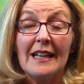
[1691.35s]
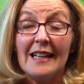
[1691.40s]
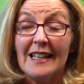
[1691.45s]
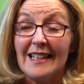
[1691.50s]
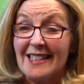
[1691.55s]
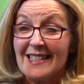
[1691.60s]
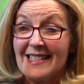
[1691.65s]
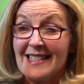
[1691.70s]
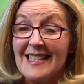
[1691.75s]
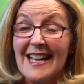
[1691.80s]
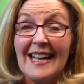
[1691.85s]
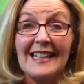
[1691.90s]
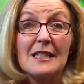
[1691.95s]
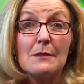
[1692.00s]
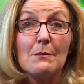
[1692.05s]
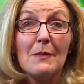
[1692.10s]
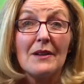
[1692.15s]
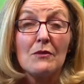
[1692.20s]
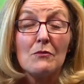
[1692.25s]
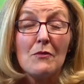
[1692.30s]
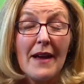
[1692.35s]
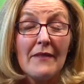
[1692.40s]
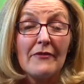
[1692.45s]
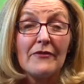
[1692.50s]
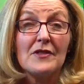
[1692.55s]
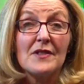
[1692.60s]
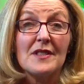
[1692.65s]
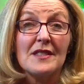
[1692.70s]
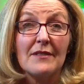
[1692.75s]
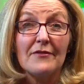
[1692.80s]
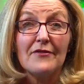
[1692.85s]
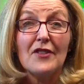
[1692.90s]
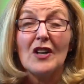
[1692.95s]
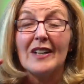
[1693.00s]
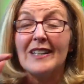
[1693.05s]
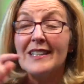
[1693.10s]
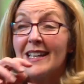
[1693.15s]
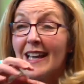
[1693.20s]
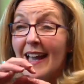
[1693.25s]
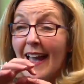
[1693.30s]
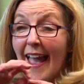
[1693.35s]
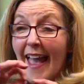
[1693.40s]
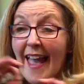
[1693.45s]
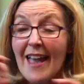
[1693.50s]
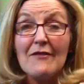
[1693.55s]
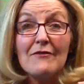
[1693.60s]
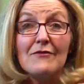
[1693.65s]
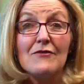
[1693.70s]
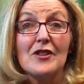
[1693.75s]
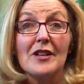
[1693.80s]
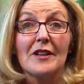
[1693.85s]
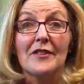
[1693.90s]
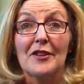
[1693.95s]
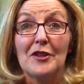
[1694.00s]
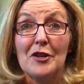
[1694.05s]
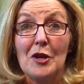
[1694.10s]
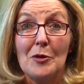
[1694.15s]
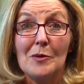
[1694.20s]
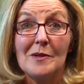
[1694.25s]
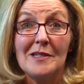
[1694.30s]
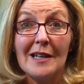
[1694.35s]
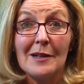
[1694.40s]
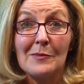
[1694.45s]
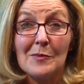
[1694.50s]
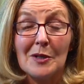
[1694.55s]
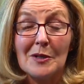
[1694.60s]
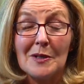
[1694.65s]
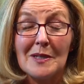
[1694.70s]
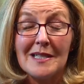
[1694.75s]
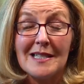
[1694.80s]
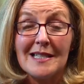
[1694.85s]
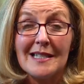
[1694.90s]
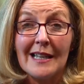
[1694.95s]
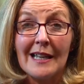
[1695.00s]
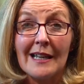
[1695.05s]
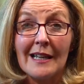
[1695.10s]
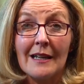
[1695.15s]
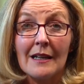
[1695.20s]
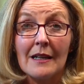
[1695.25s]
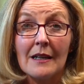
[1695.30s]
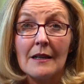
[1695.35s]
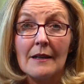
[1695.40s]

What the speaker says: because that's my reference to find every other note I'm going to sing.